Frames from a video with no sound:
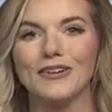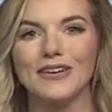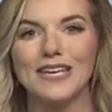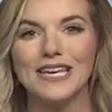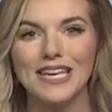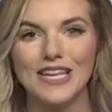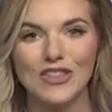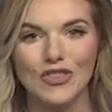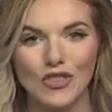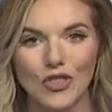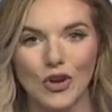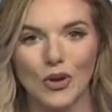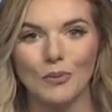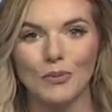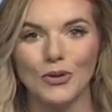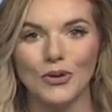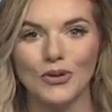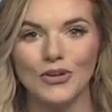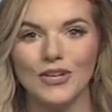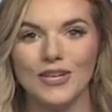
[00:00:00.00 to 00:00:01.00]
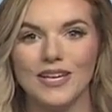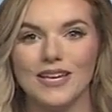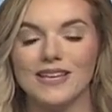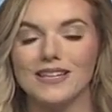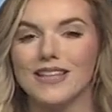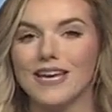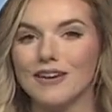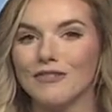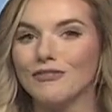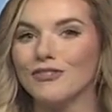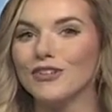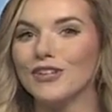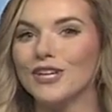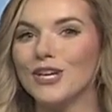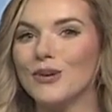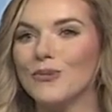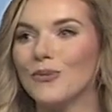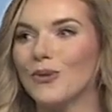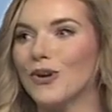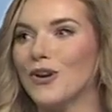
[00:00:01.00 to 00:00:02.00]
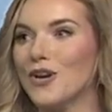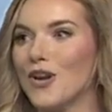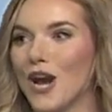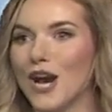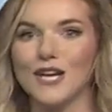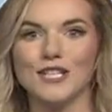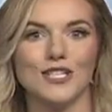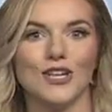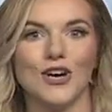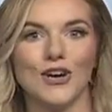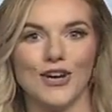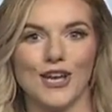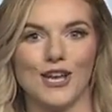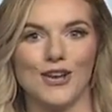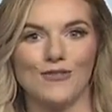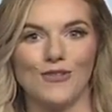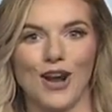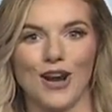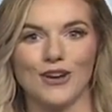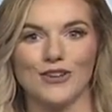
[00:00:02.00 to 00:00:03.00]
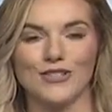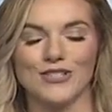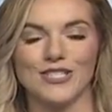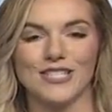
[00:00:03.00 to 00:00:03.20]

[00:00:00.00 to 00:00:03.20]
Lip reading: heat in Thermal. Thankfully, we're not talking records